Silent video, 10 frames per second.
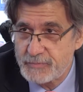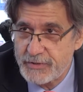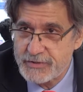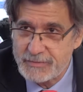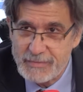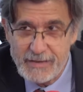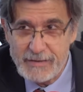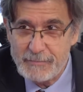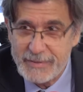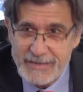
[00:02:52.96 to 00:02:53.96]
bothers them,
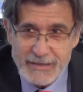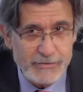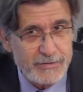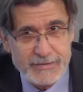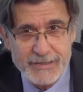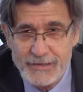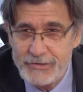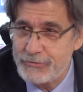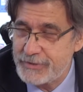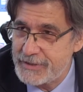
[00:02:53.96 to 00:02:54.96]
but they'll tell
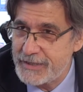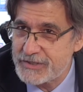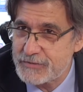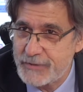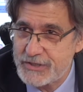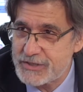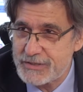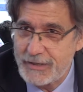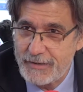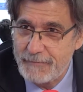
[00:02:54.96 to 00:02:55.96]
you things
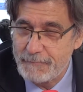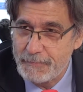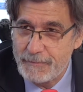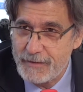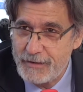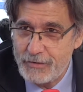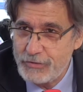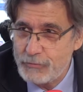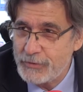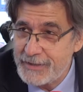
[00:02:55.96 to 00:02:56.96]
which,
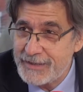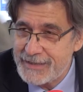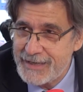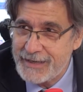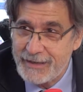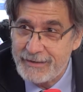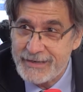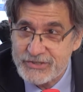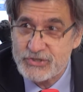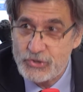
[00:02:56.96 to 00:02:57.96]
you wouldn't think
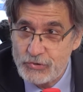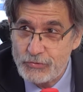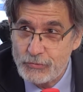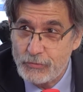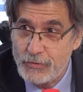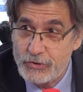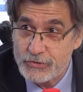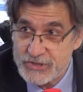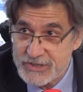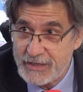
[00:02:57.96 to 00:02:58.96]
unless you
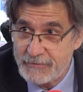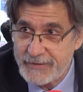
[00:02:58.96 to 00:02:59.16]
yourself